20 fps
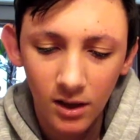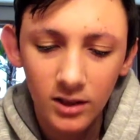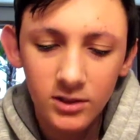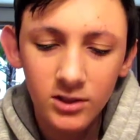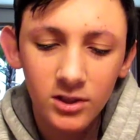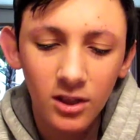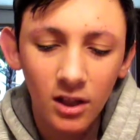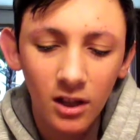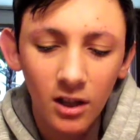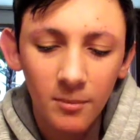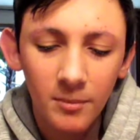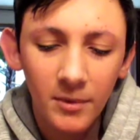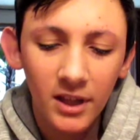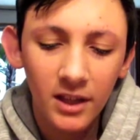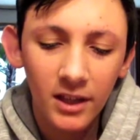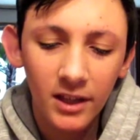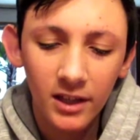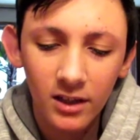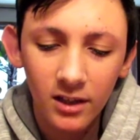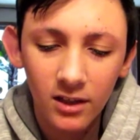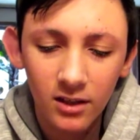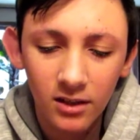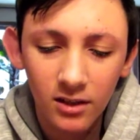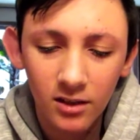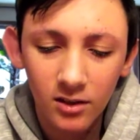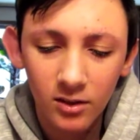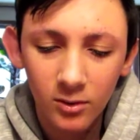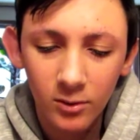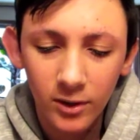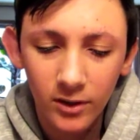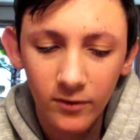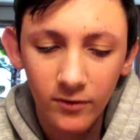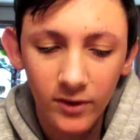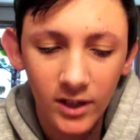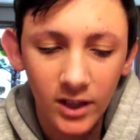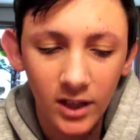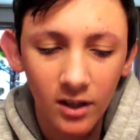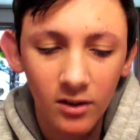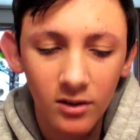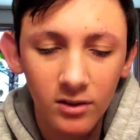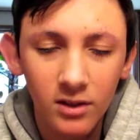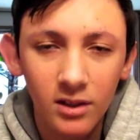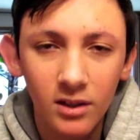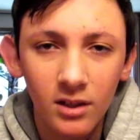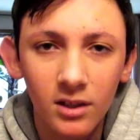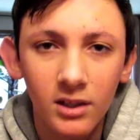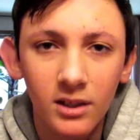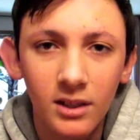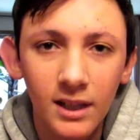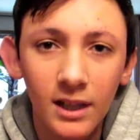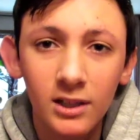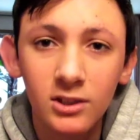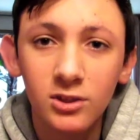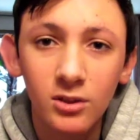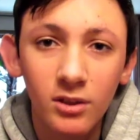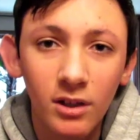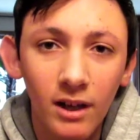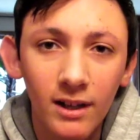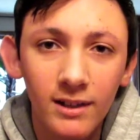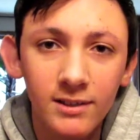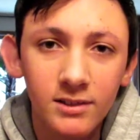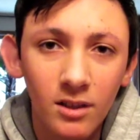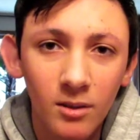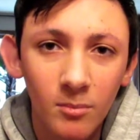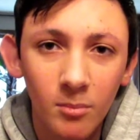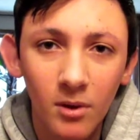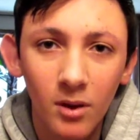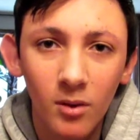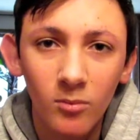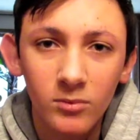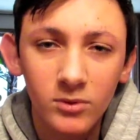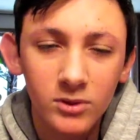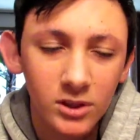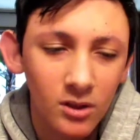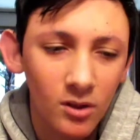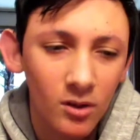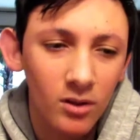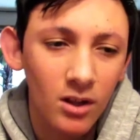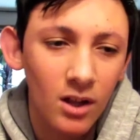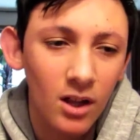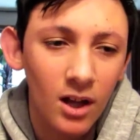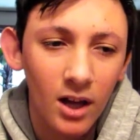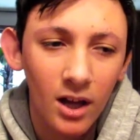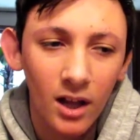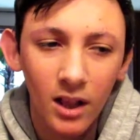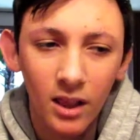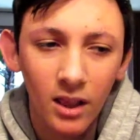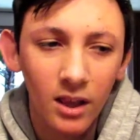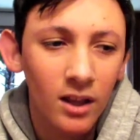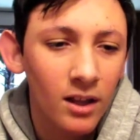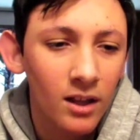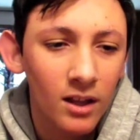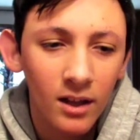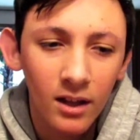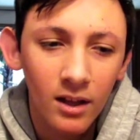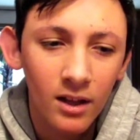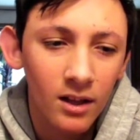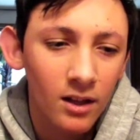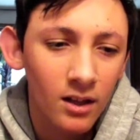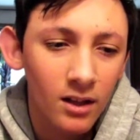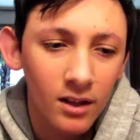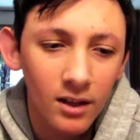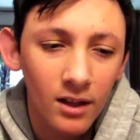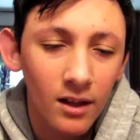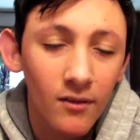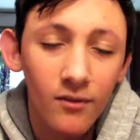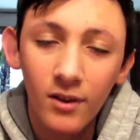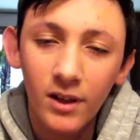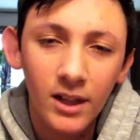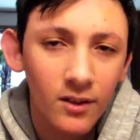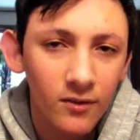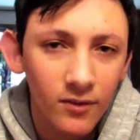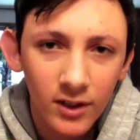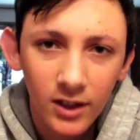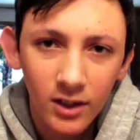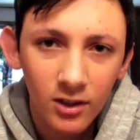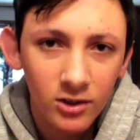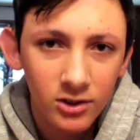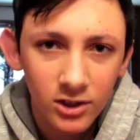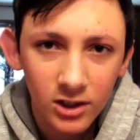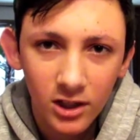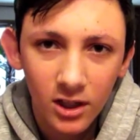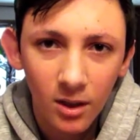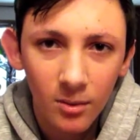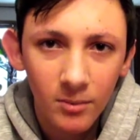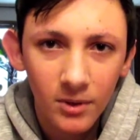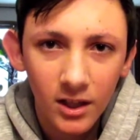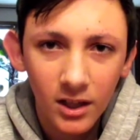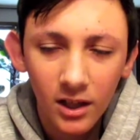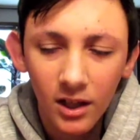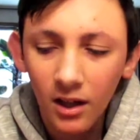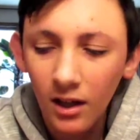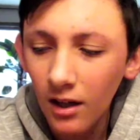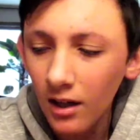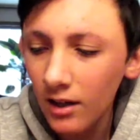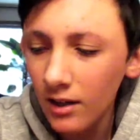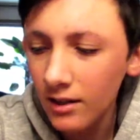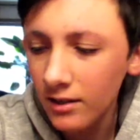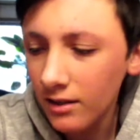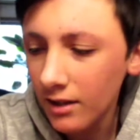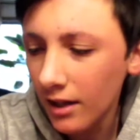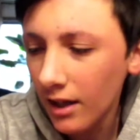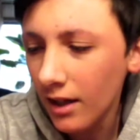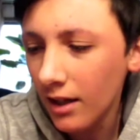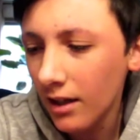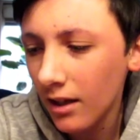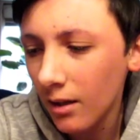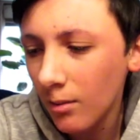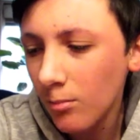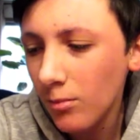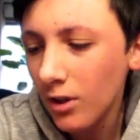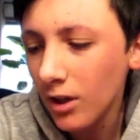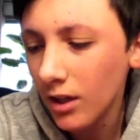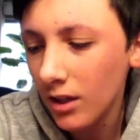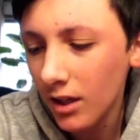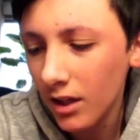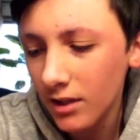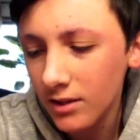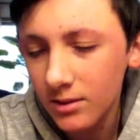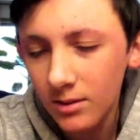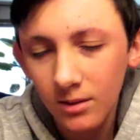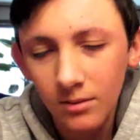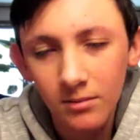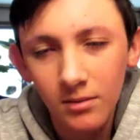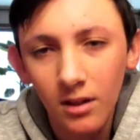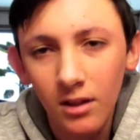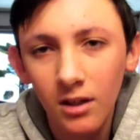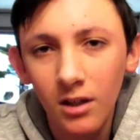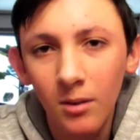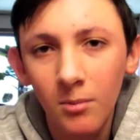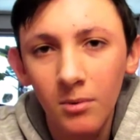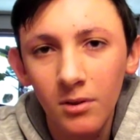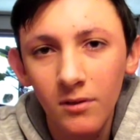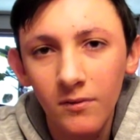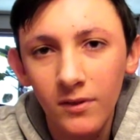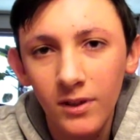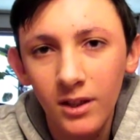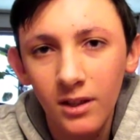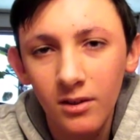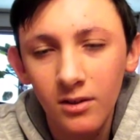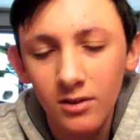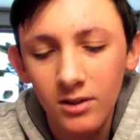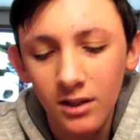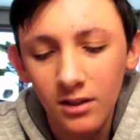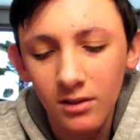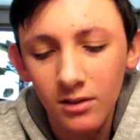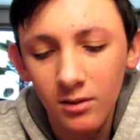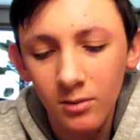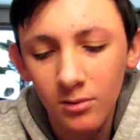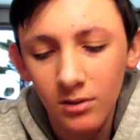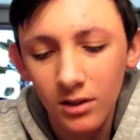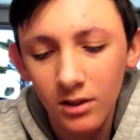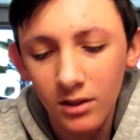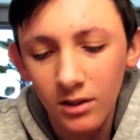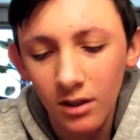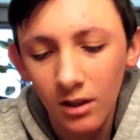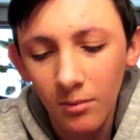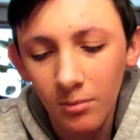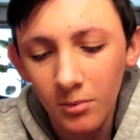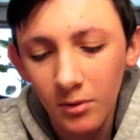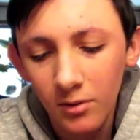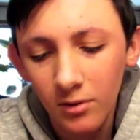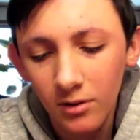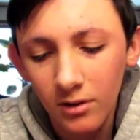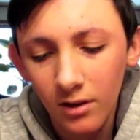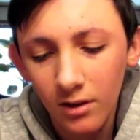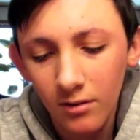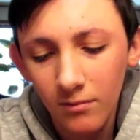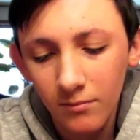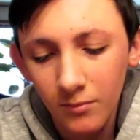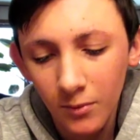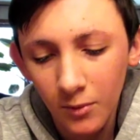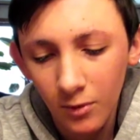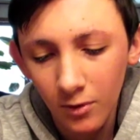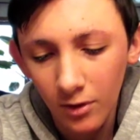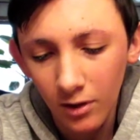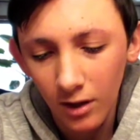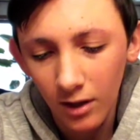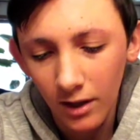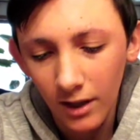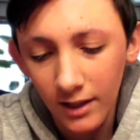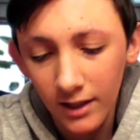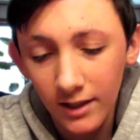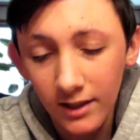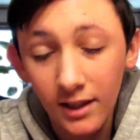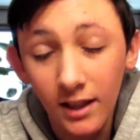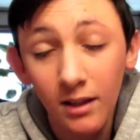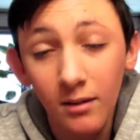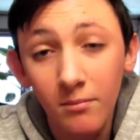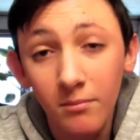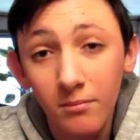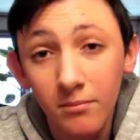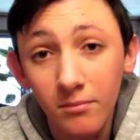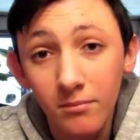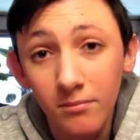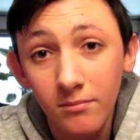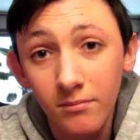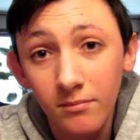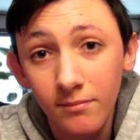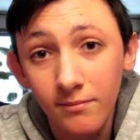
I just thought I'd make like a little quick video to catch you guys up on what's going on, if any videos are coming. I'm working on a couple of videos. I don't know when I'm going to upload them or edit them,